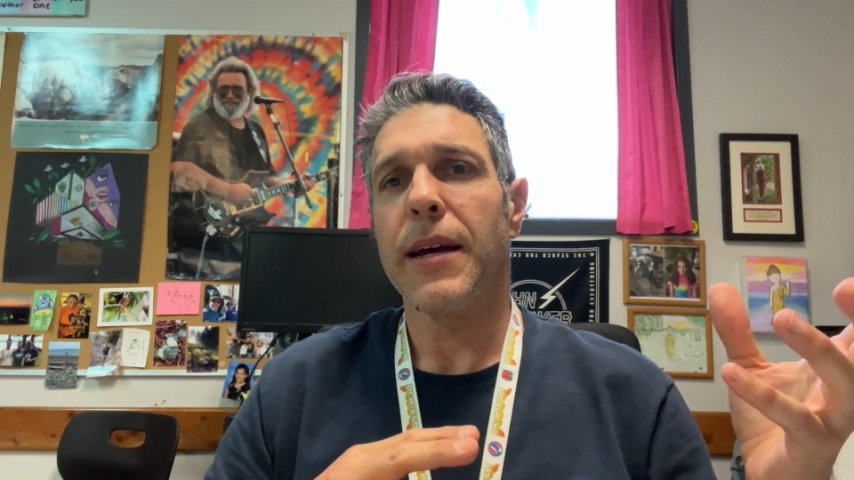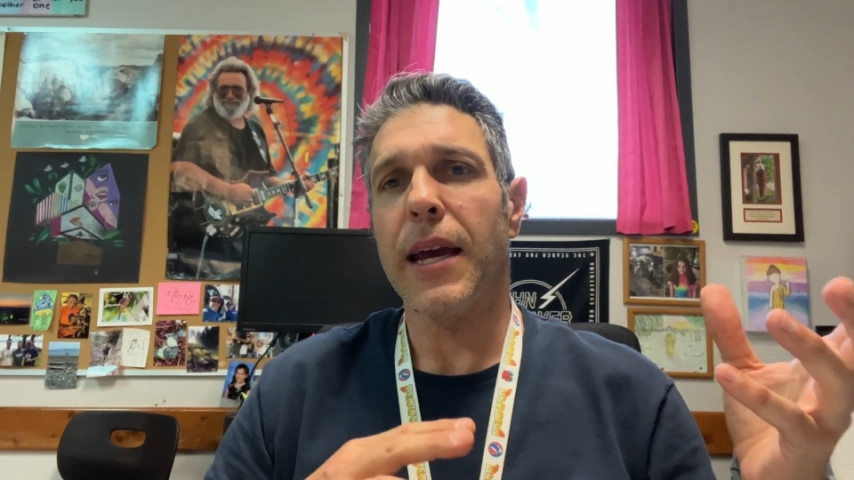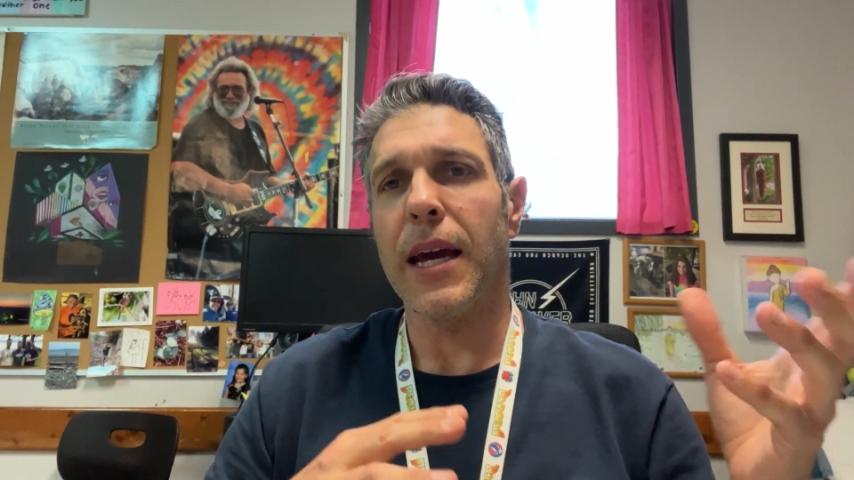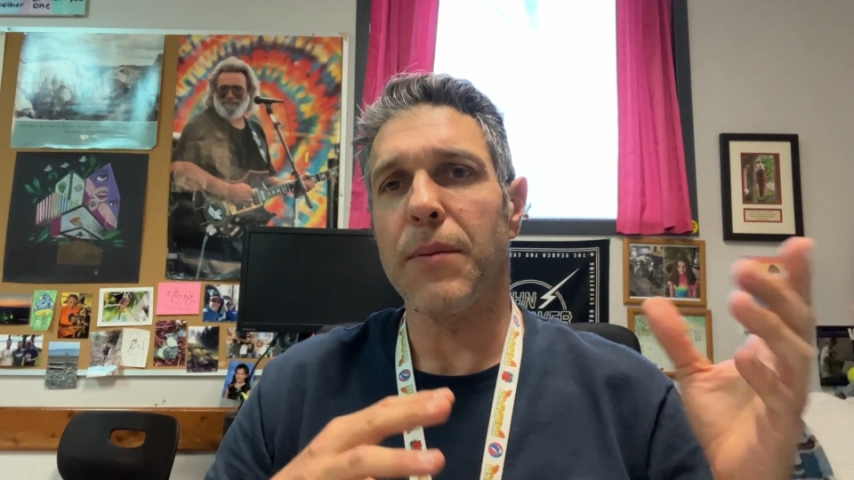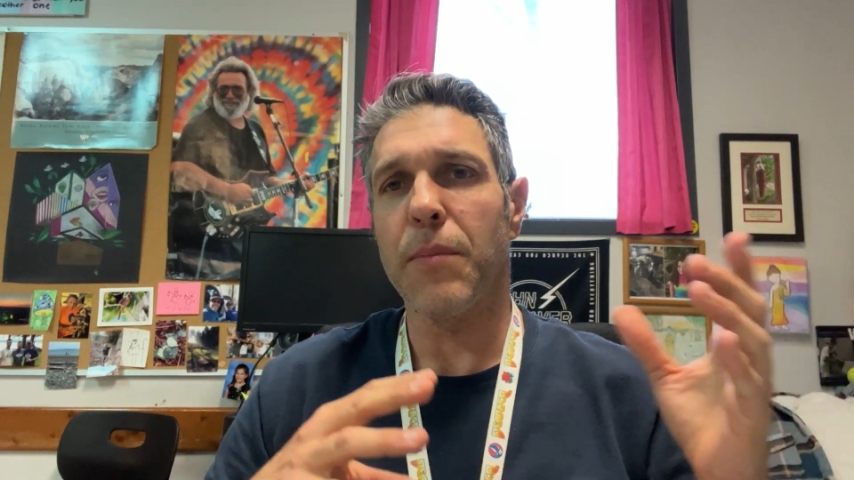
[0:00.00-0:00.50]

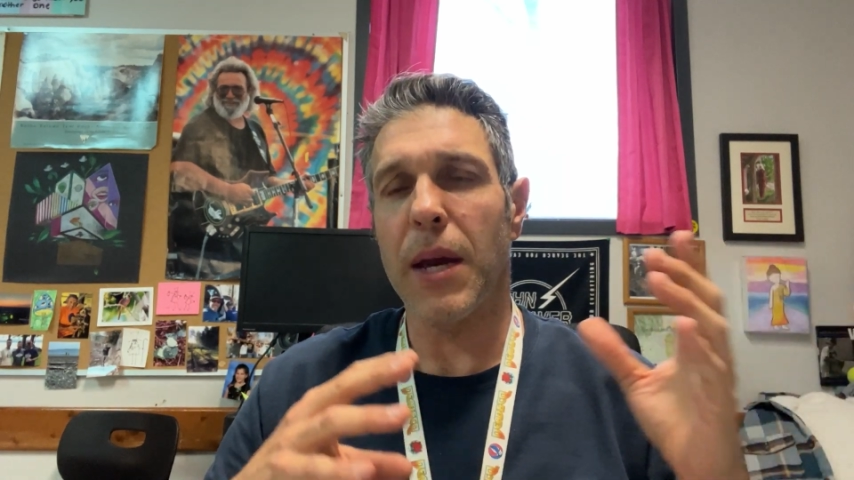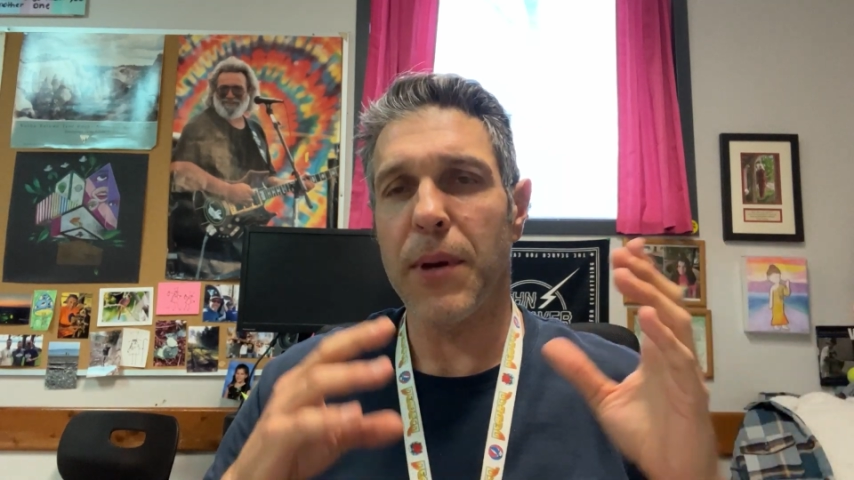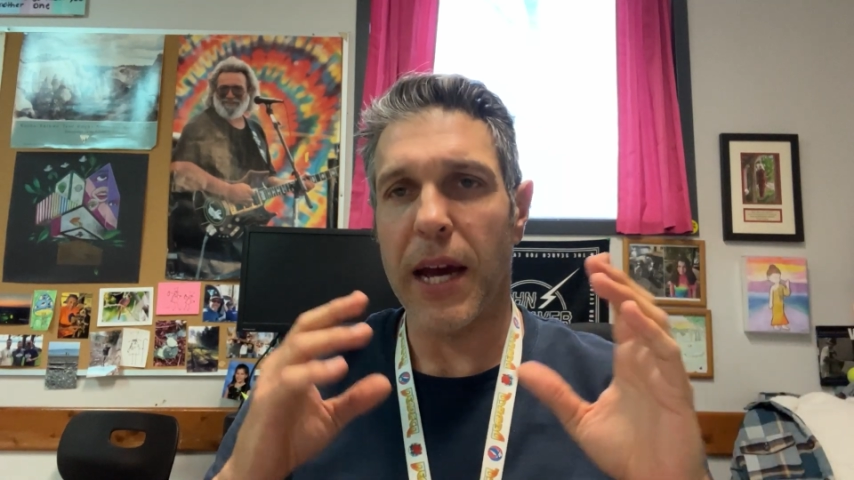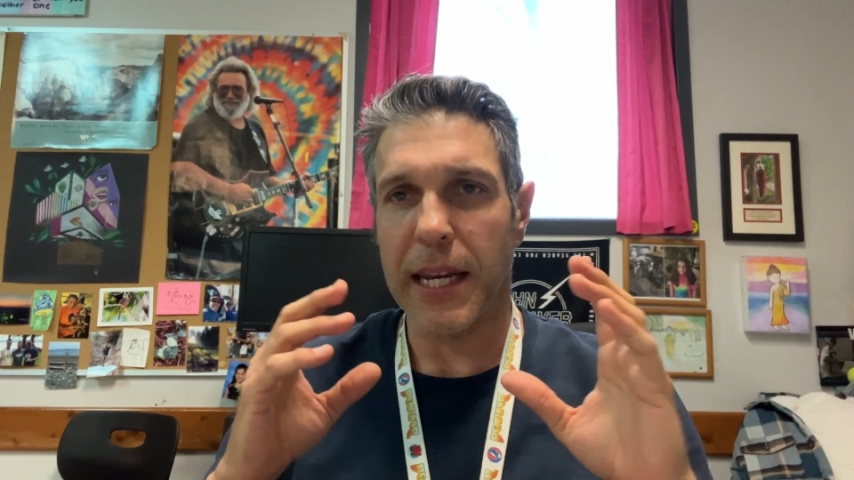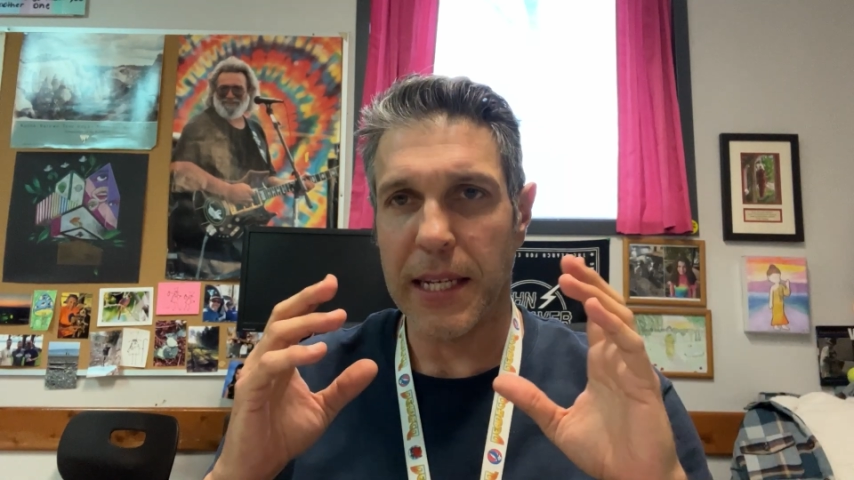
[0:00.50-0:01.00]
and
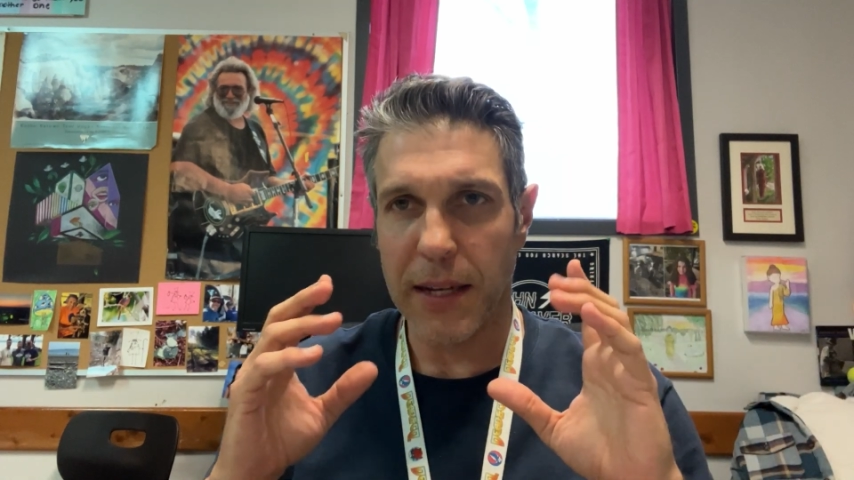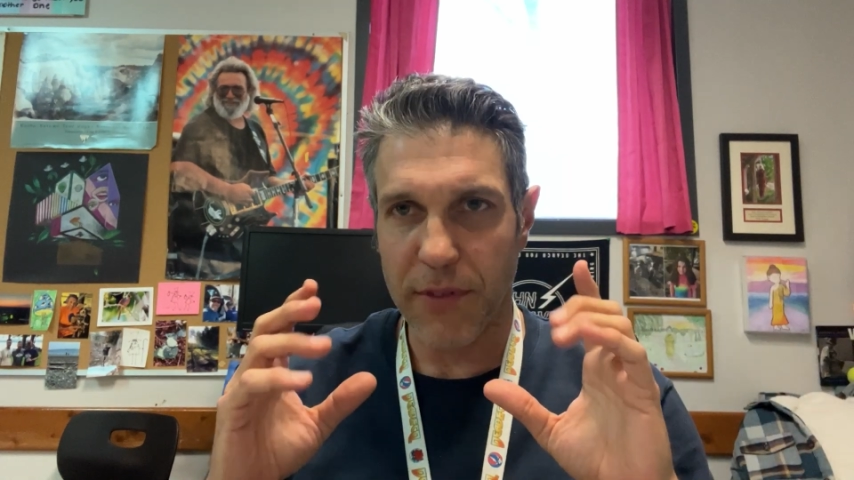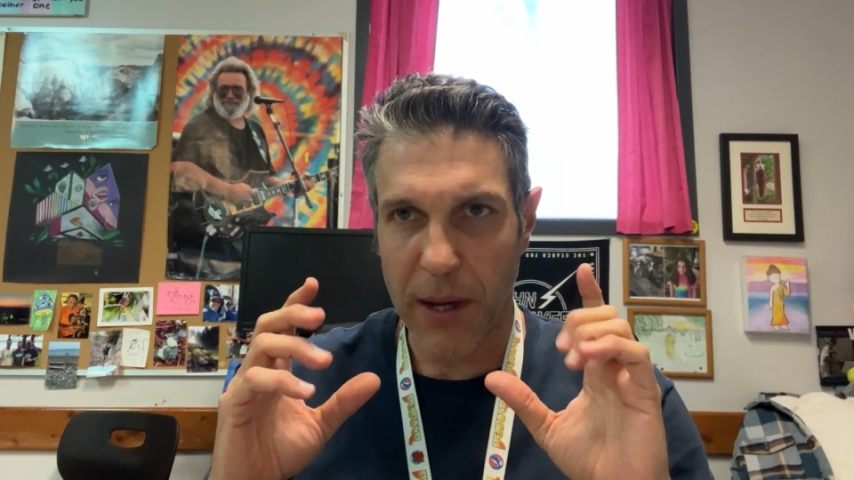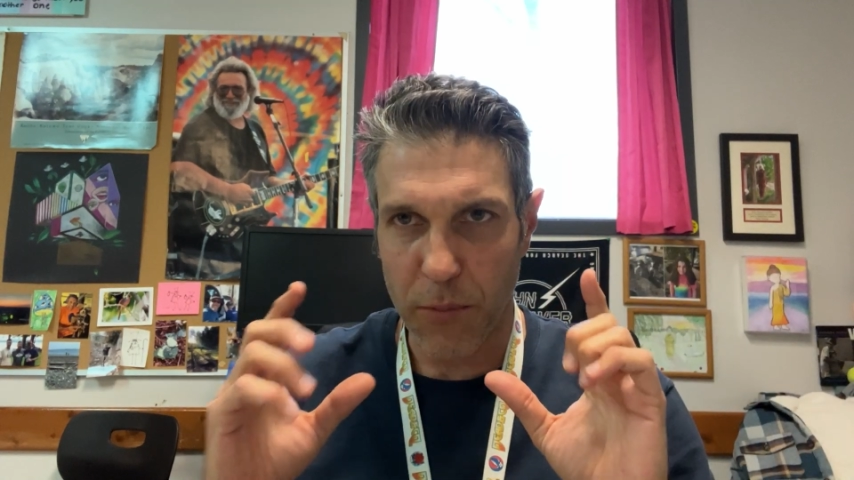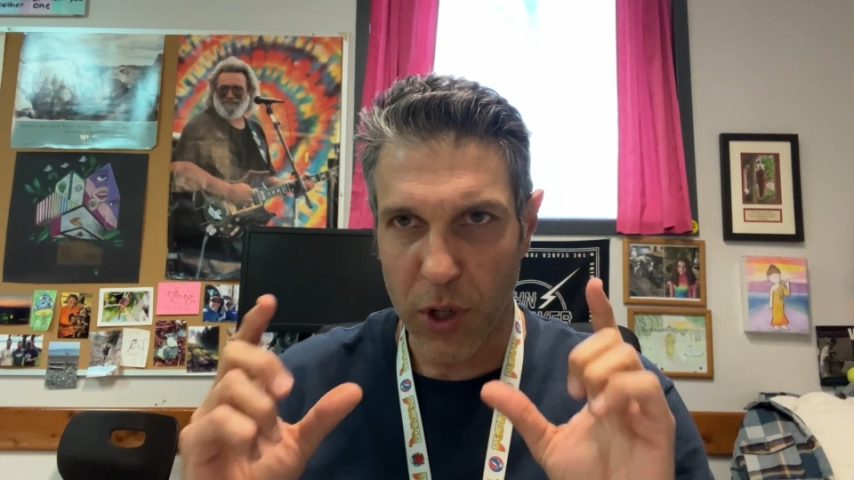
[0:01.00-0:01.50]
maybe I can
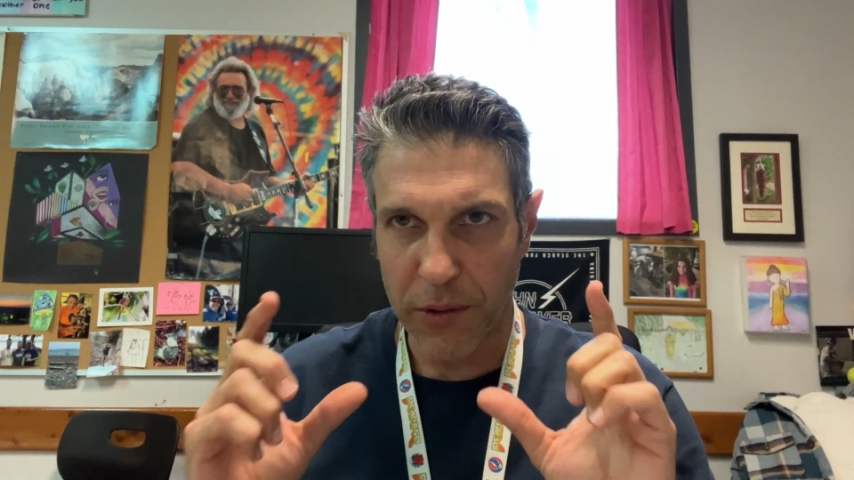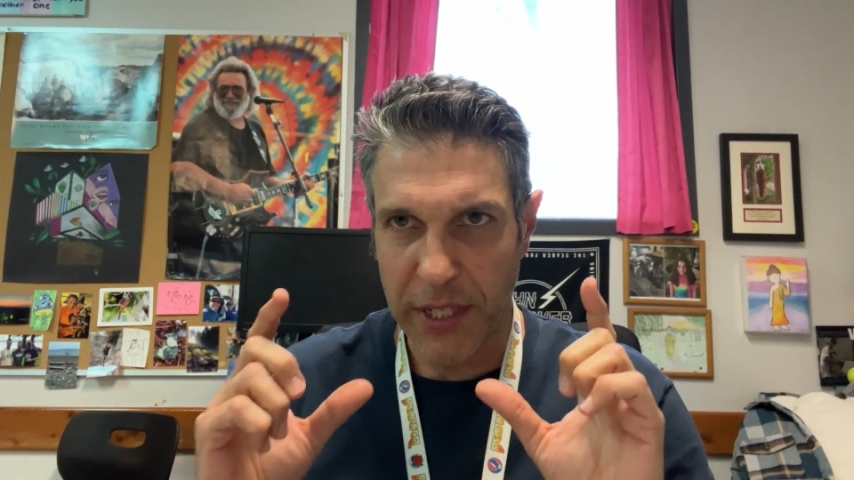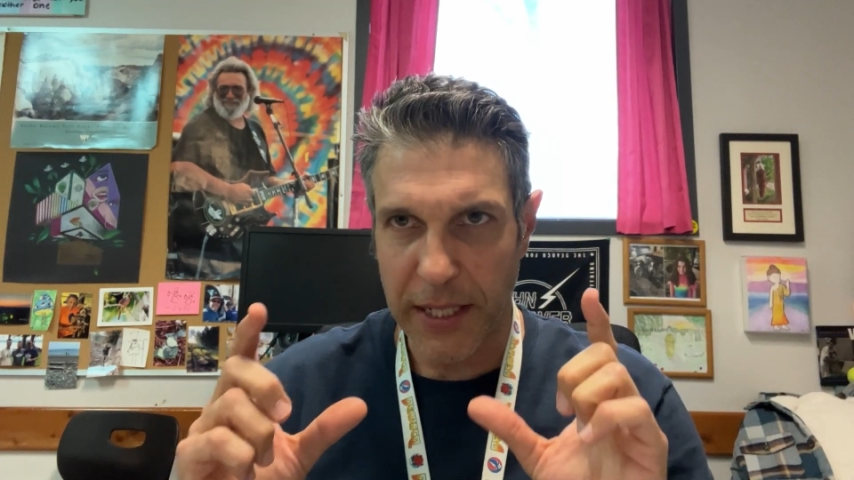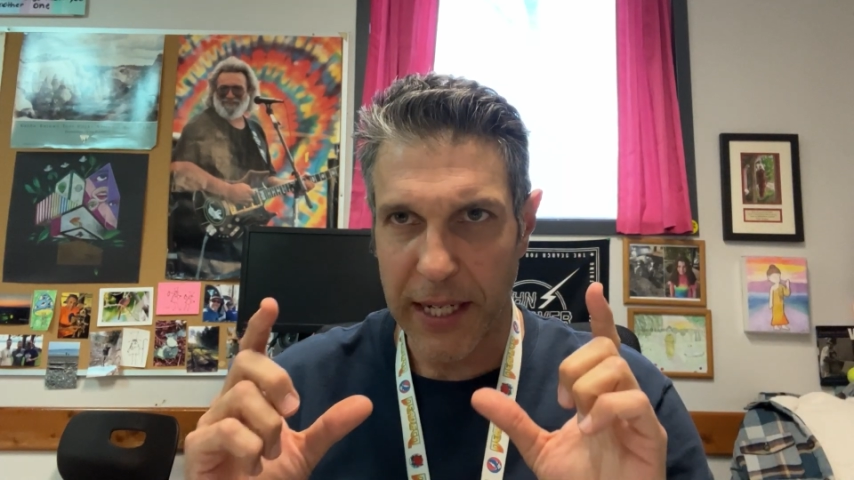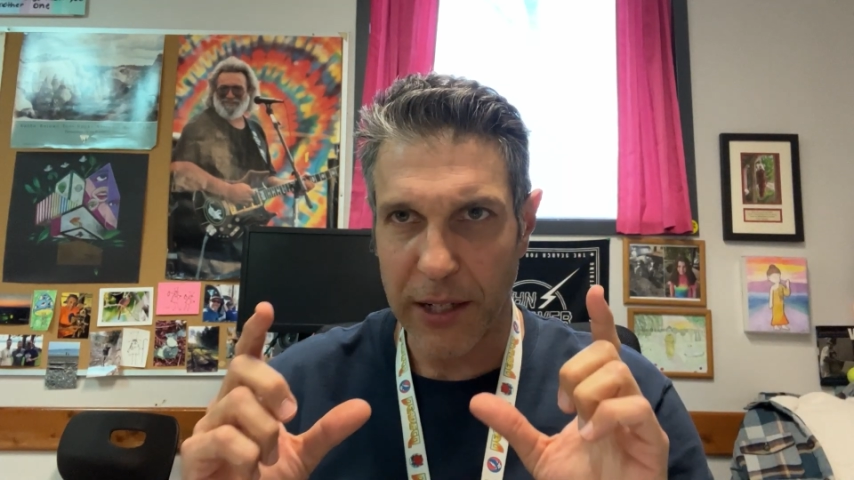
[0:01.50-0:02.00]
give them real
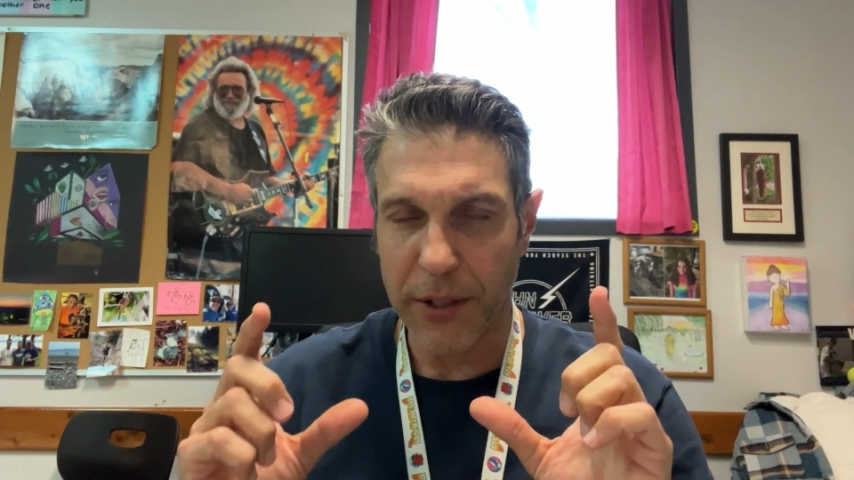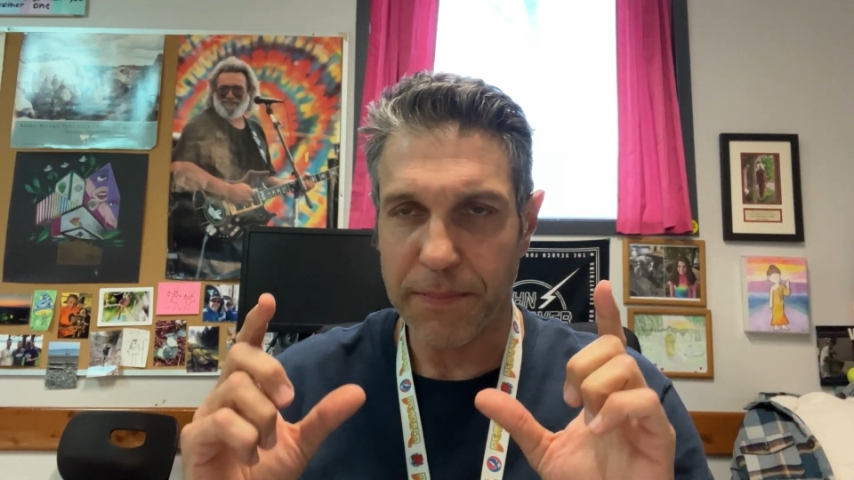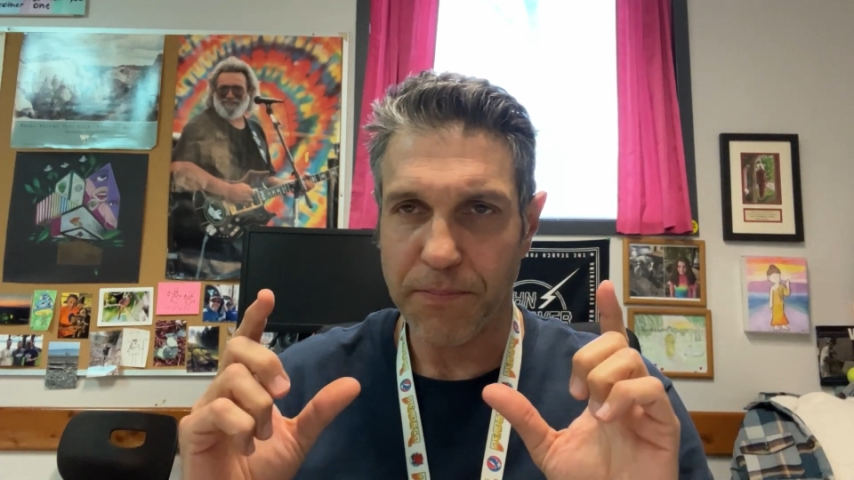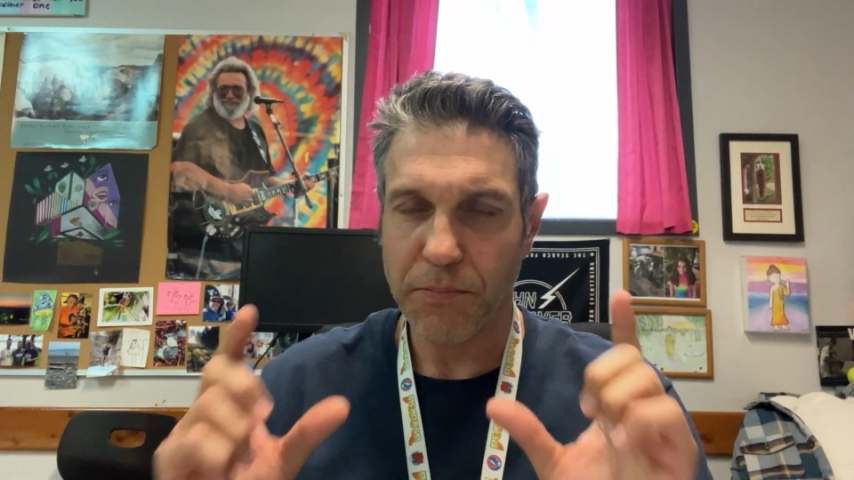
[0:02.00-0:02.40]
detailed